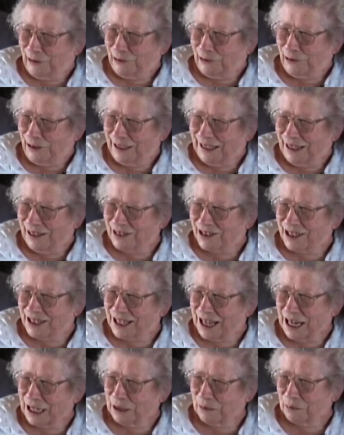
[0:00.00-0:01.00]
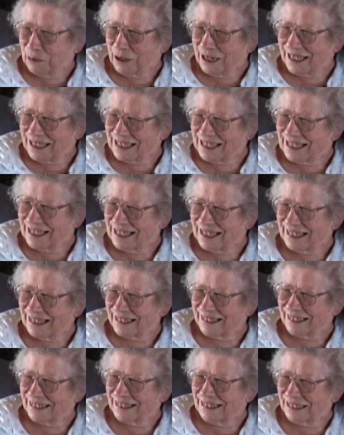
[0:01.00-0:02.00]
relief society president
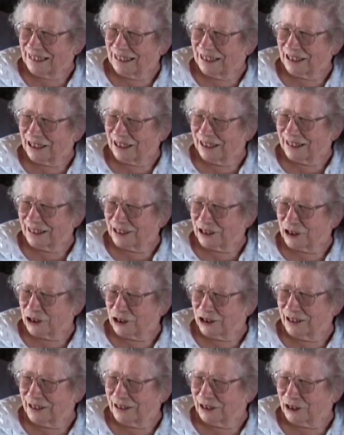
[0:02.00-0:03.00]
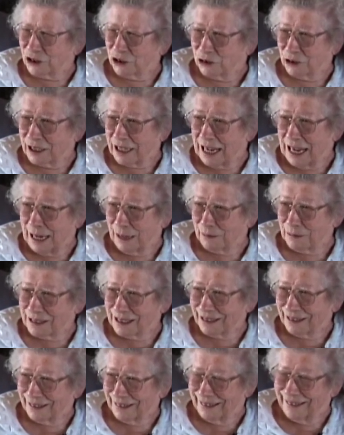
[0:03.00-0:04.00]
and two
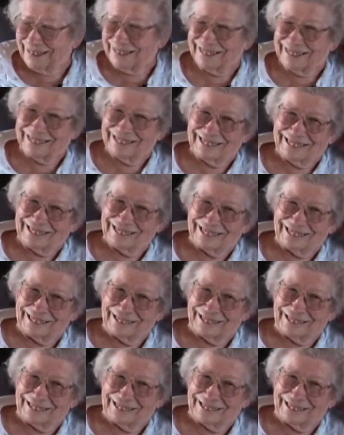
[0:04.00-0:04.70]
times wow.